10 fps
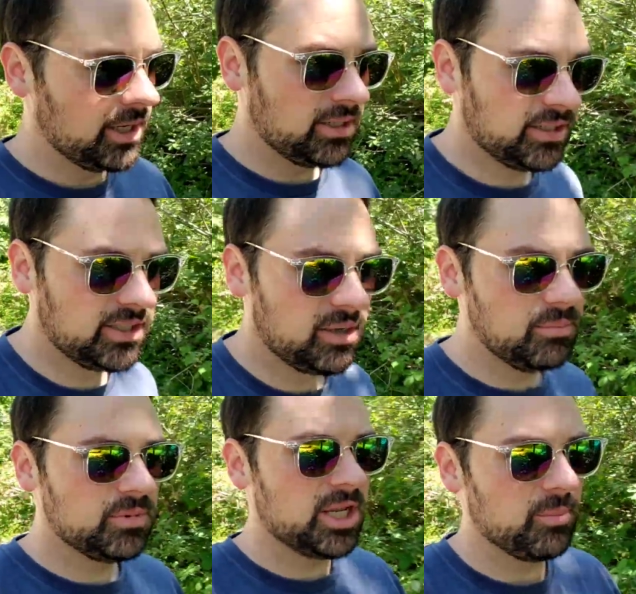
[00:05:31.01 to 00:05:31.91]
kind of
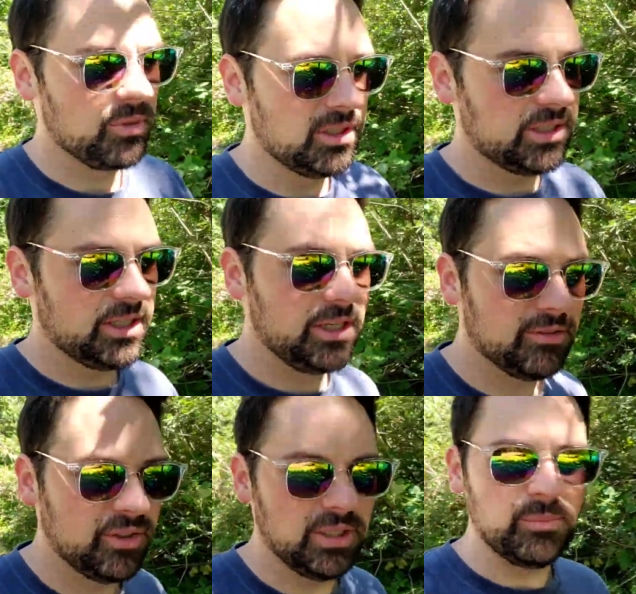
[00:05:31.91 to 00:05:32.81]
sums up the city
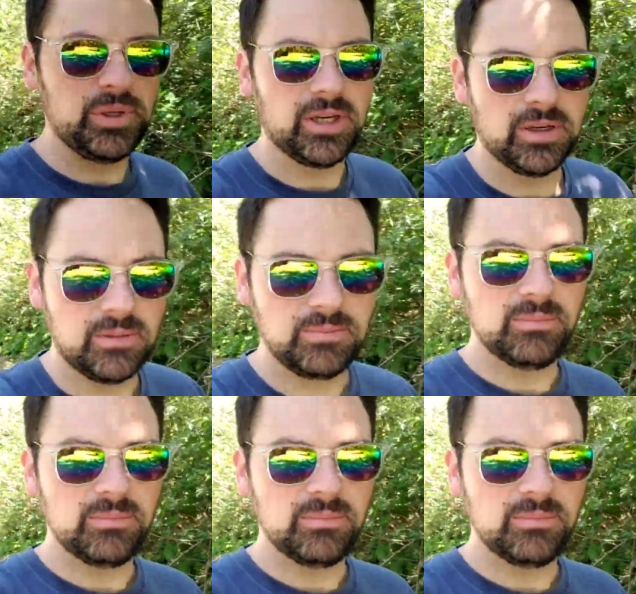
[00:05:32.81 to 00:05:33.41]
of Olympia